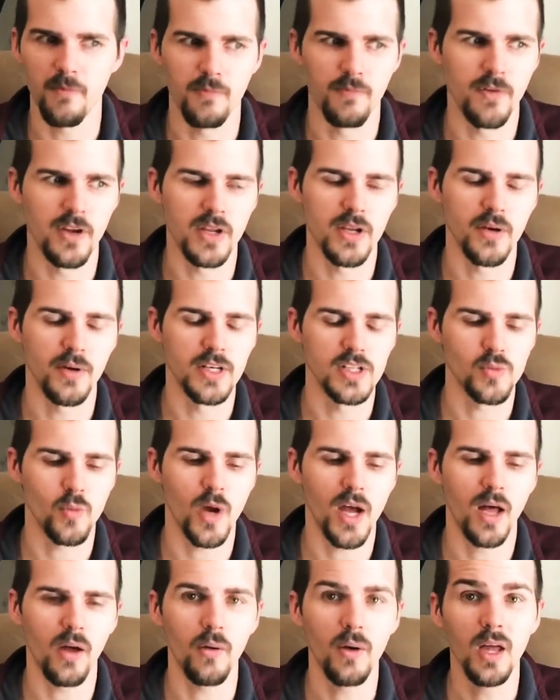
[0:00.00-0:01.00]
video as
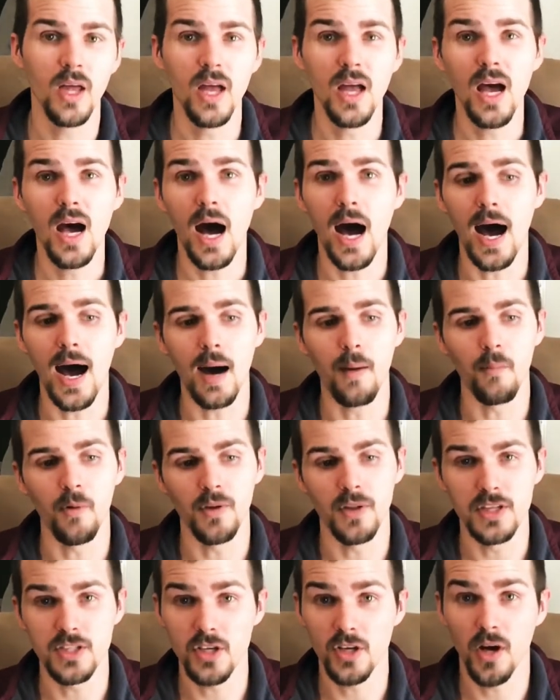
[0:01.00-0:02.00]
well, where they
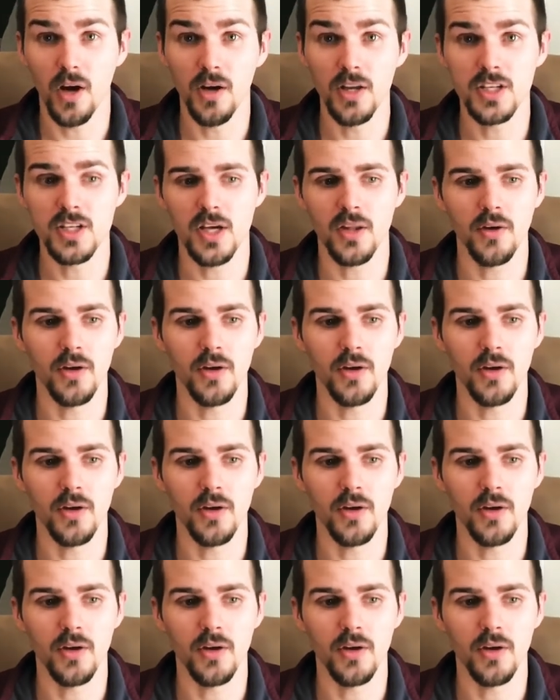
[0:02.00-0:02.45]
took on each other.